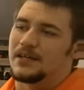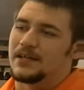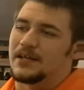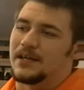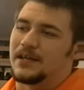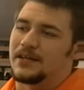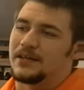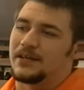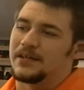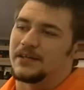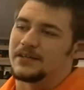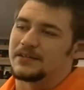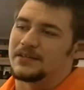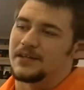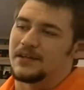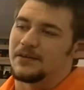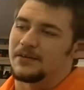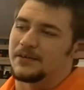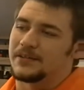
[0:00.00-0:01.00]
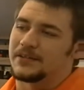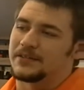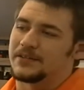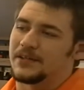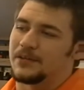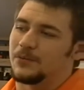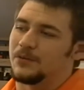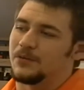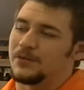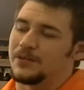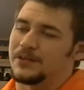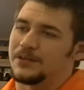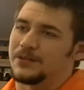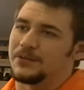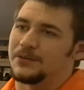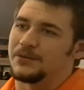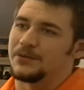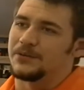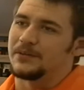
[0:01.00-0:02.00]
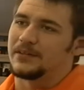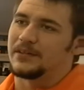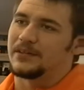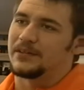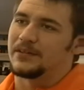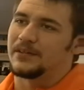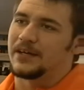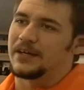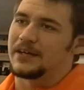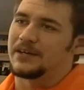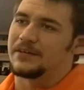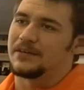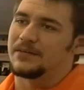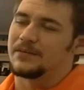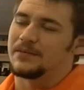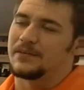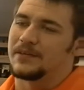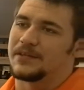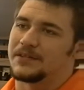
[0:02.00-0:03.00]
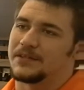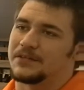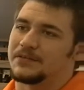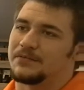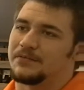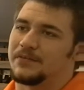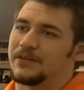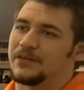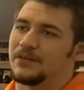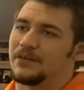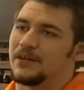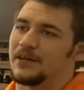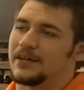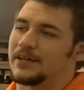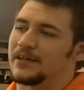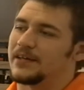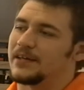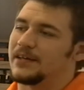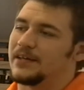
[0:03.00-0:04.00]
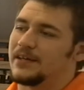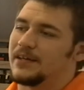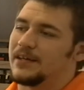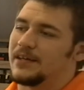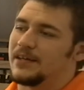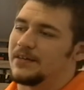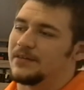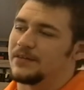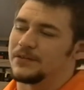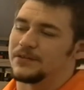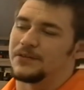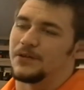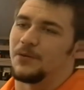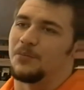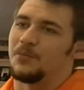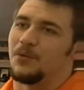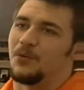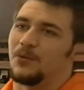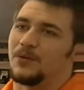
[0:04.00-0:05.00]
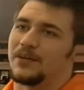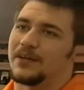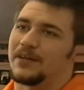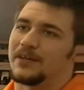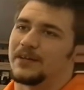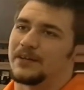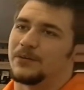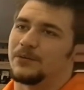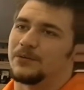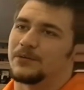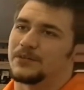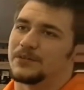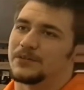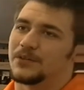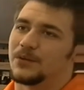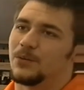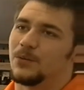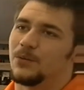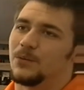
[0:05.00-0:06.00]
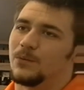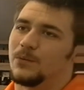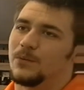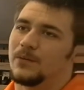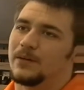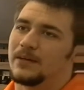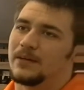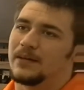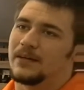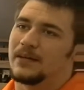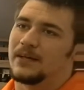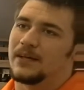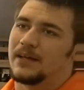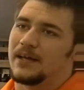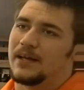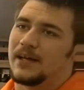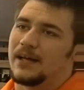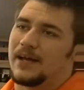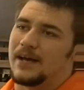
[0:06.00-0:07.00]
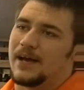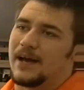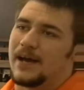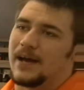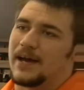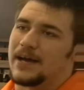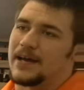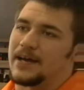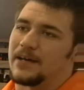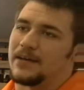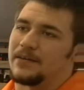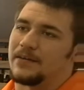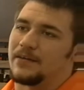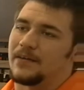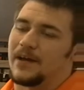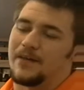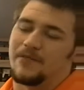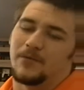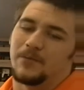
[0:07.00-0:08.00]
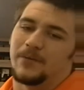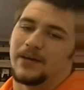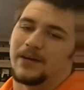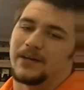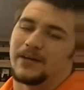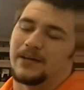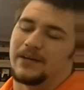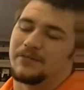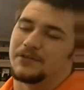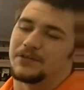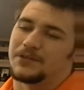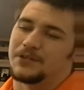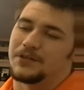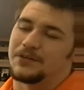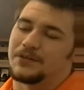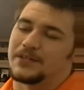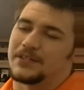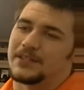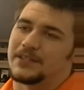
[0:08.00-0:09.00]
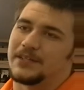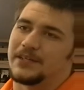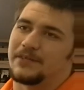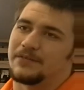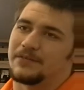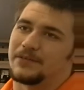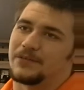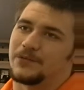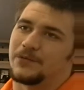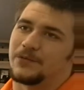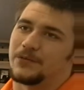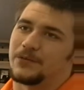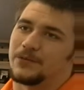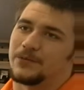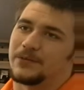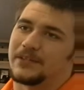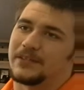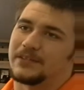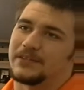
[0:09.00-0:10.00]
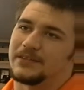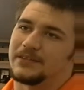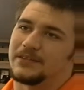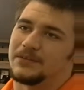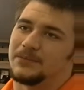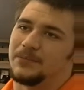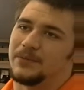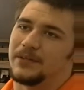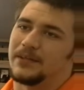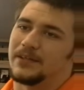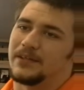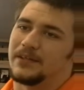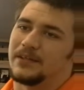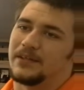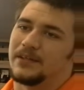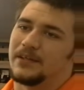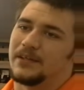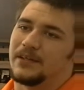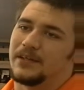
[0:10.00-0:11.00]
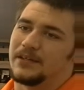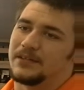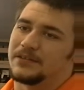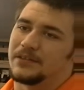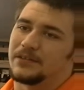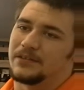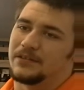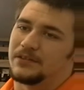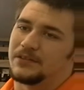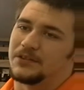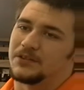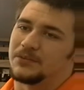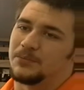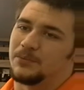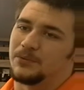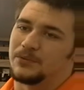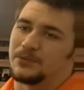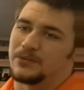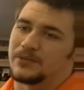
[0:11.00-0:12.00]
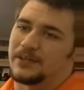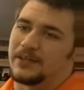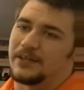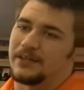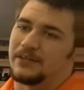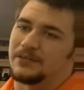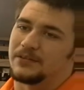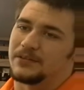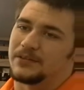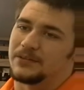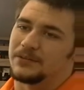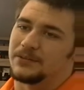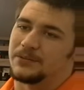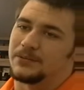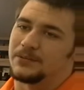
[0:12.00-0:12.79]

and it's not because they want to. They just feel like there's no point in it going to school. And every student's different for the reasons, but generally it just boils down to